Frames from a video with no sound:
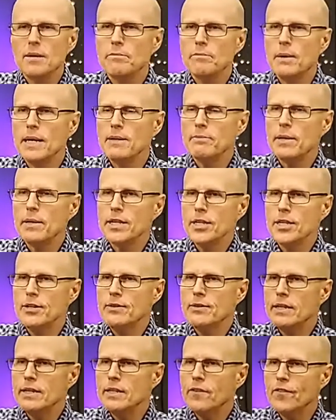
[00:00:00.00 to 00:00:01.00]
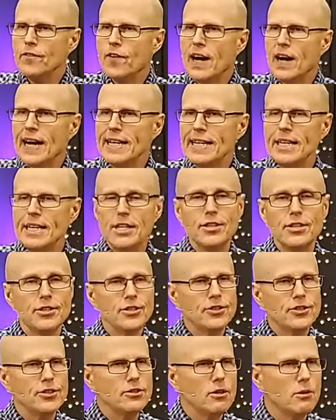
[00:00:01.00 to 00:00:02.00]
But, but you need to find, you,
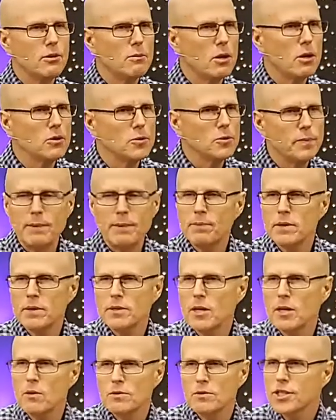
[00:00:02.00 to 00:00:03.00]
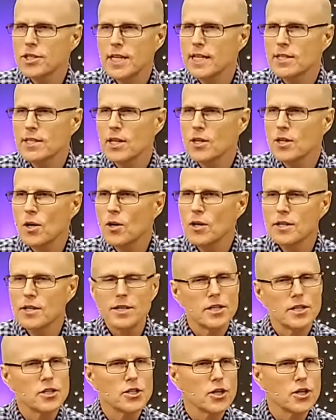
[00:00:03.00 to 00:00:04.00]
did you know most people don't seek the
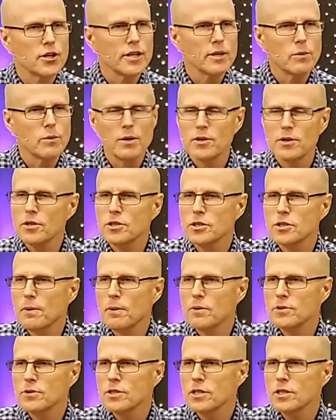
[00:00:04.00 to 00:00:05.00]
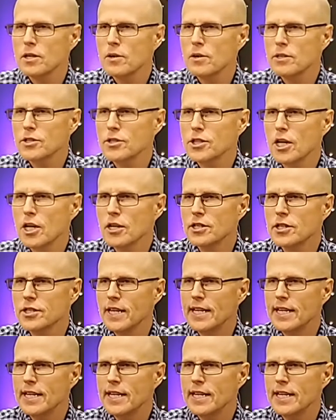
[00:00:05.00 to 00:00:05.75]
Lord concerning where they're supposed to go to the church?